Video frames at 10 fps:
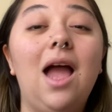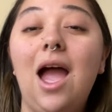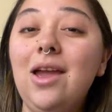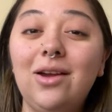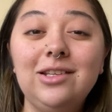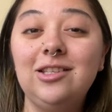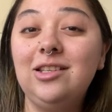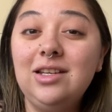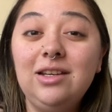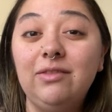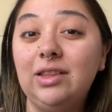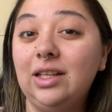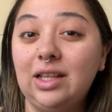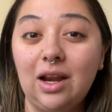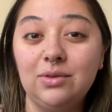I honestly didn't even
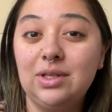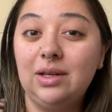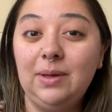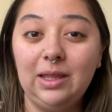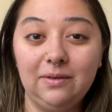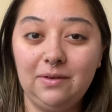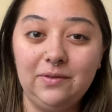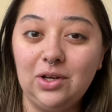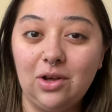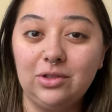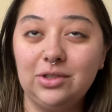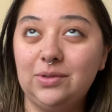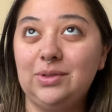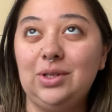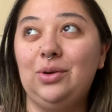think that I was gonna make like $50.
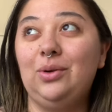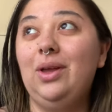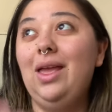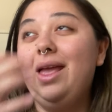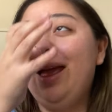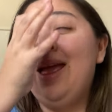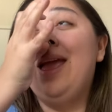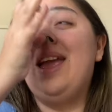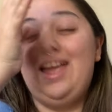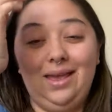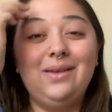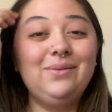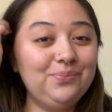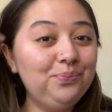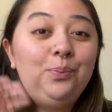So
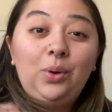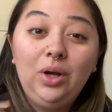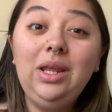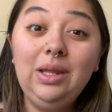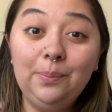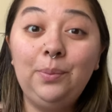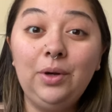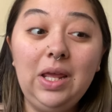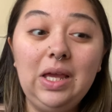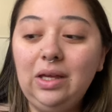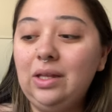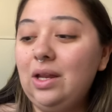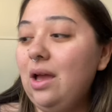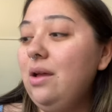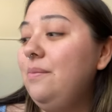pretty good.
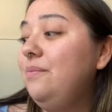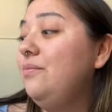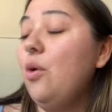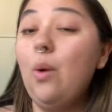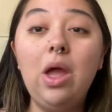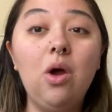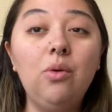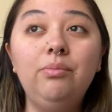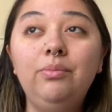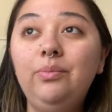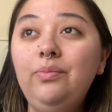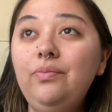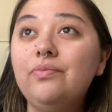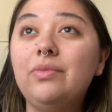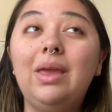Went home,
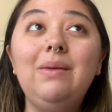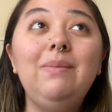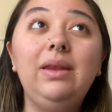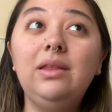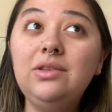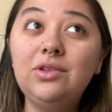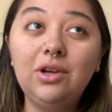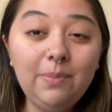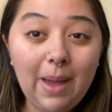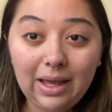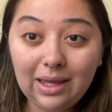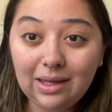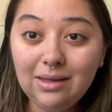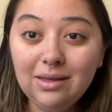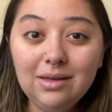immediately started
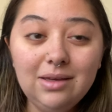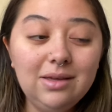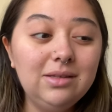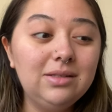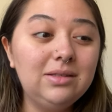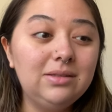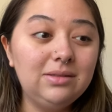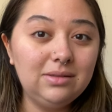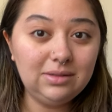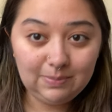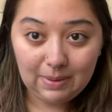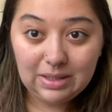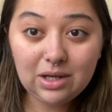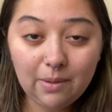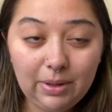packing.
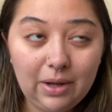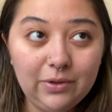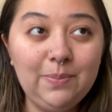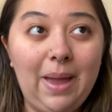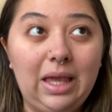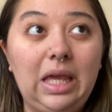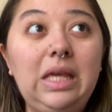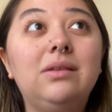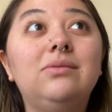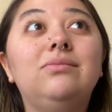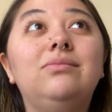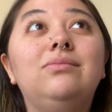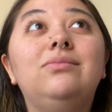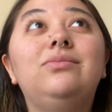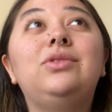Spent a couple hours packing,
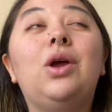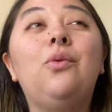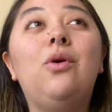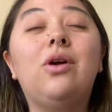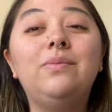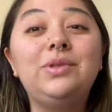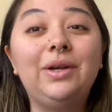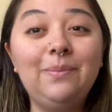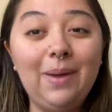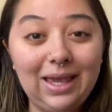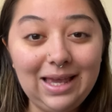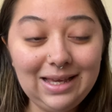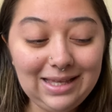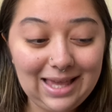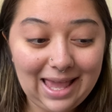woke up, started packing
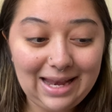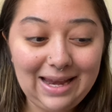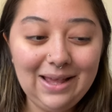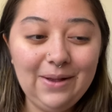again,